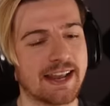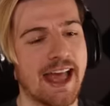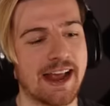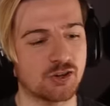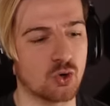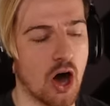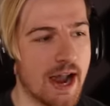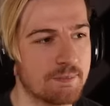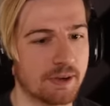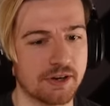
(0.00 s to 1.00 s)
to get extra
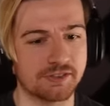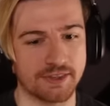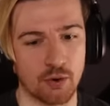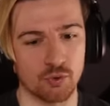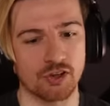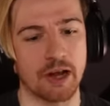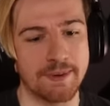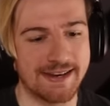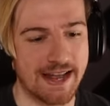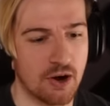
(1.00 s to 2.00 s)
height because they're also
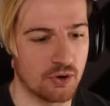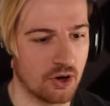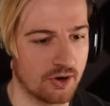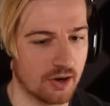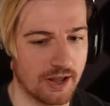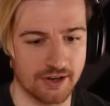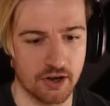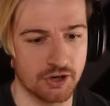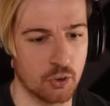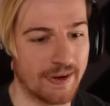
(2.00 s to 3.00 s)
coming down on, a, like,
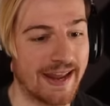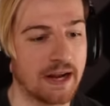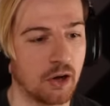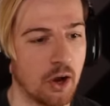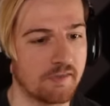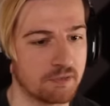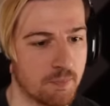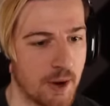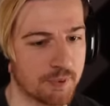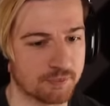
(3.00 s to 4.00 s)
a, you know, an incline from
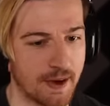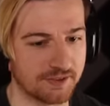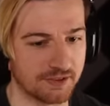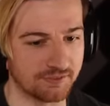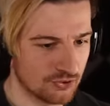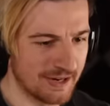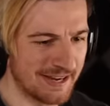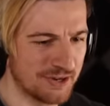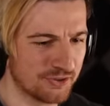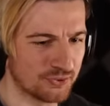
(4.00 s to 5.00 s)
my perspective. Try and
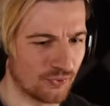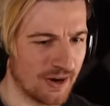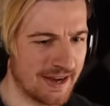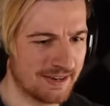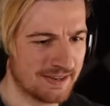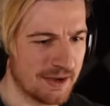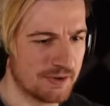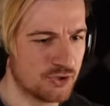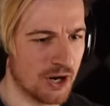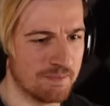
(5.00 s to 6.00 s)
get used to it, right?
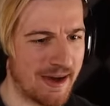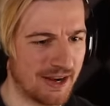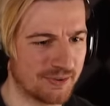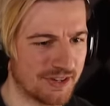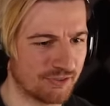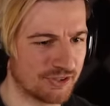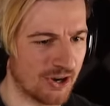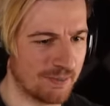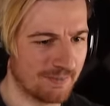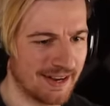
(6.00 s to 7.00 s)
Jump backwards every
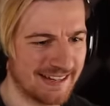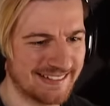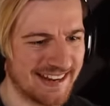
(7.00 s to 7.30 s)
time, like